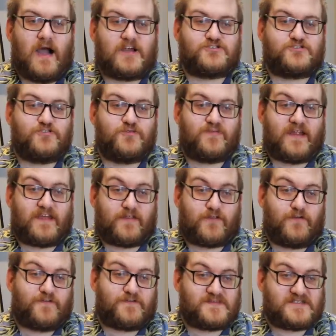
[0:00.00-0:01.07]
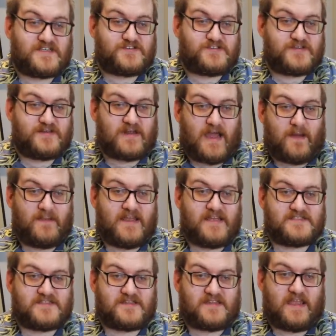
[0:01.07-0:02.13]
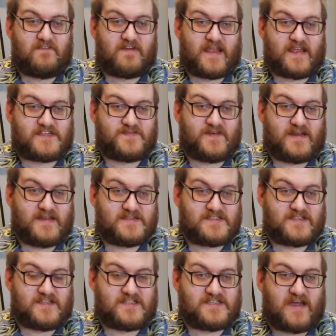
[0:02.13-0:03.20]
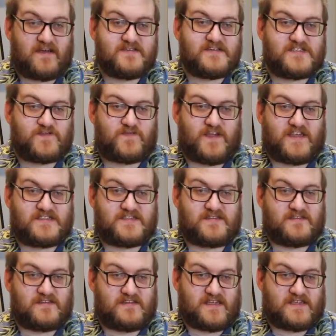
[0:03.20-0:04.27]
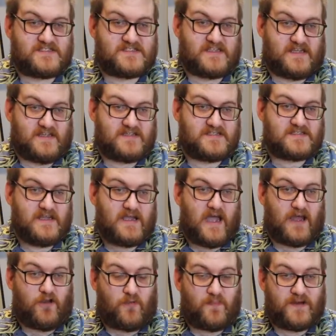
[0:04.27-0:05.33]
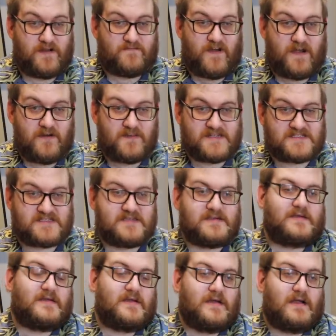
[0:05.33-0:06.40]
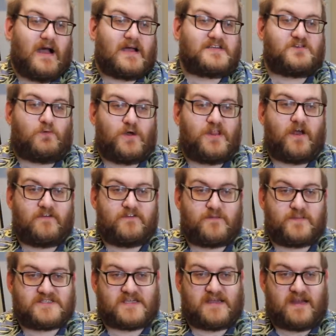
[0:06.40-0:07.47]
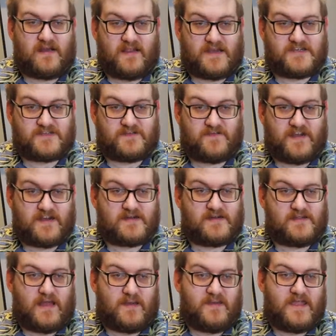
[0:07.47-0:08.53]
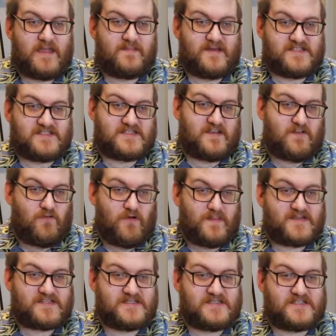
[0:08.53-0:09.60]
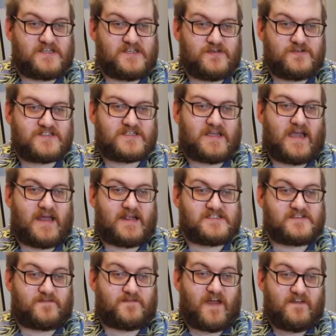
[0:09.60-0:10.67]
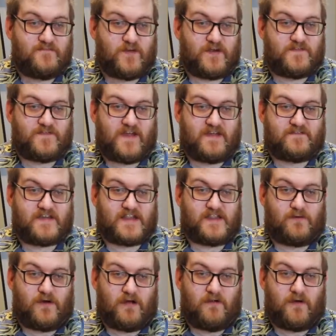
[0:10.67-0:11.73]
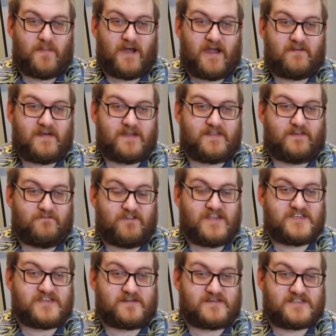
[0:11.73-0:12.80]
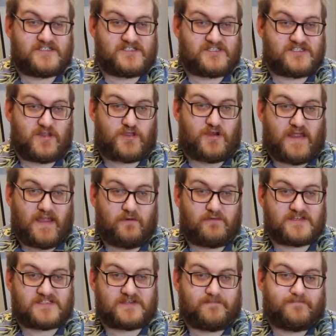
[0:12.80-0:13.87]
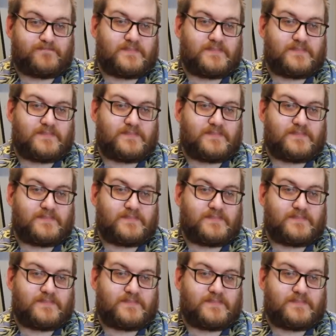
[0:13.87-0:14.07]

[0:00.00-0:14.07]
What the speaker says: A true breakthrough from Citroen, Ami is a daring experience to the challenges faced in today's cities and urban environments. As a 100% electric vehicle, Ami emits zero emissions in use and has a 5.5 kilowatt hour battery that recharges in just 3 hours.